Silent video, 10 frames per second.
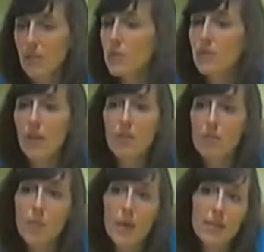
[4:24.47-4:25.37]

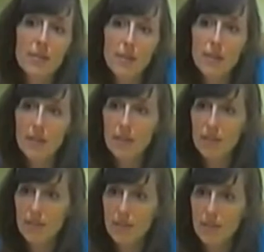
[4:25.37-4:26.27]
Yeah. Why? Because it was
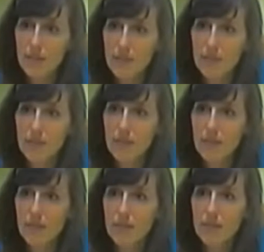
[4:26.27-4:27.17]
making fun of all the
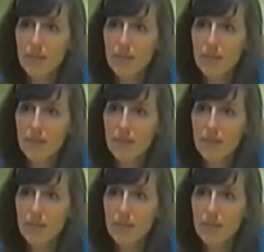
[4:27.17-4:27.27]
stupid